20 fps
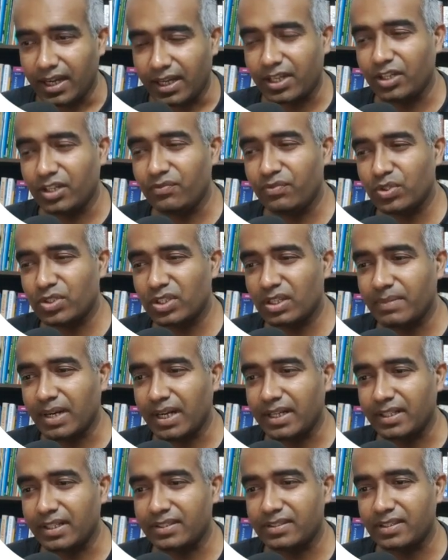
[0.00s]
A confusion
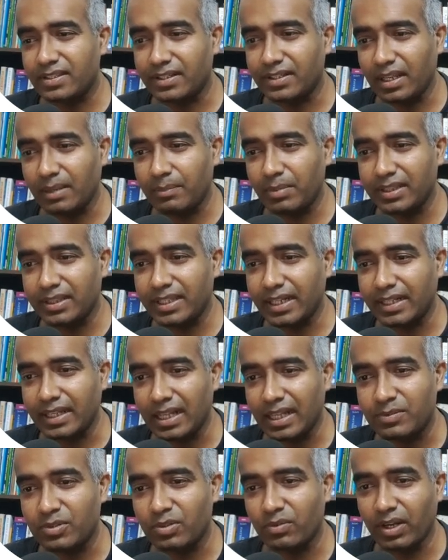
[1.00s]
matrix is a table
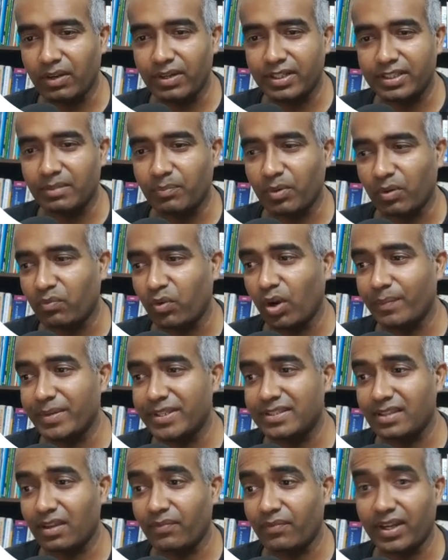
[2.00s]
that helps evaluate the
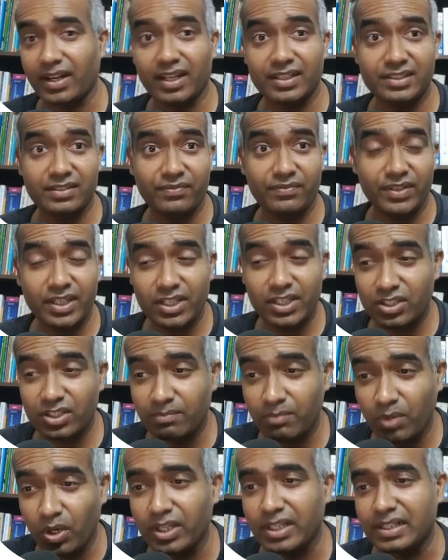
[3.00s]
performance of a
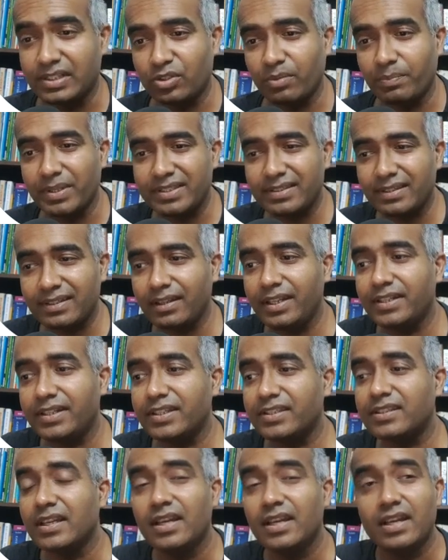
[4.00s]
classification model. So
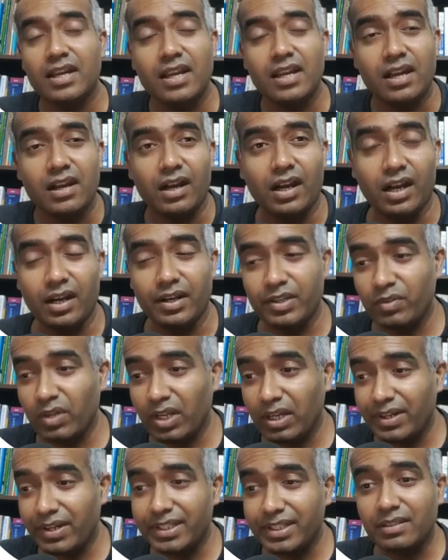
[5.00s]
basically, it is
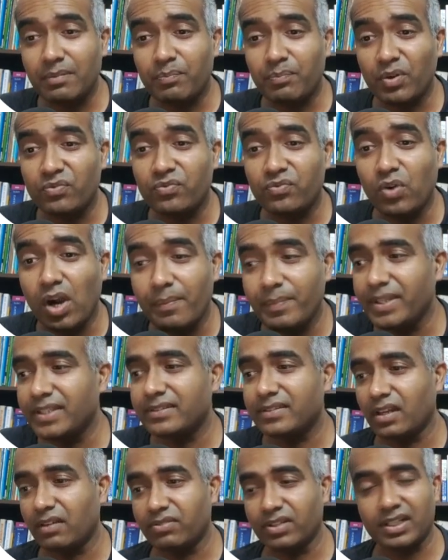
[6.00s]
evaluating the
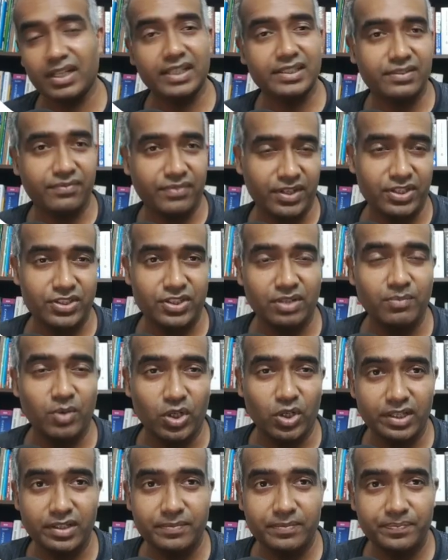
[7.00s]
performance of a
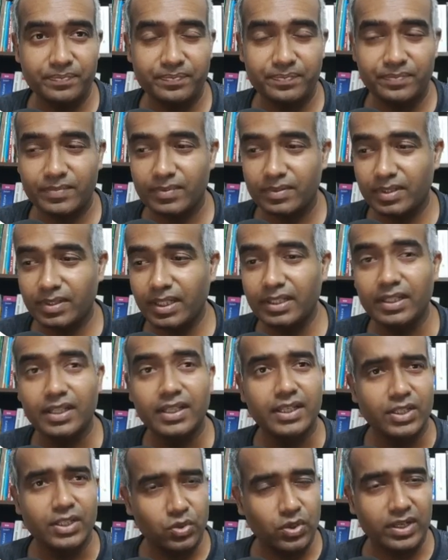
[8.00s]
classification model,
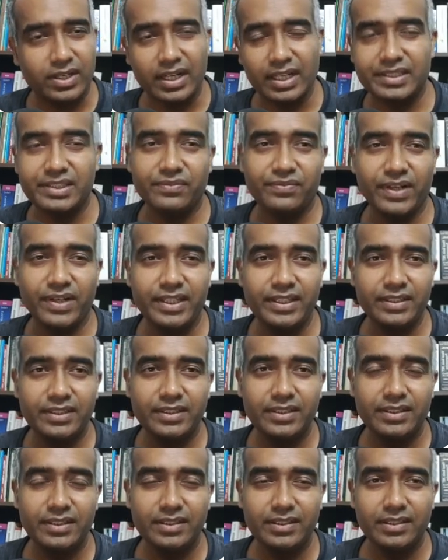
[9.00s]
right? You are
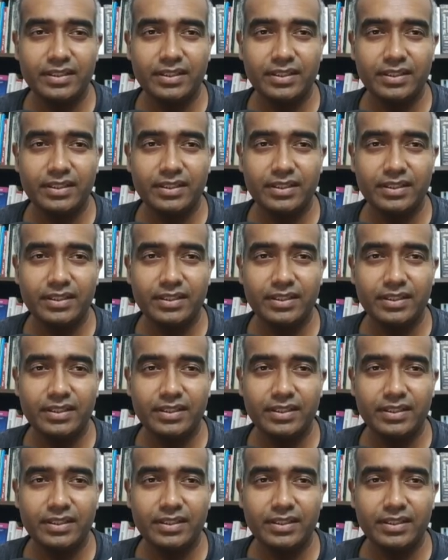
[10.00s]
classifying.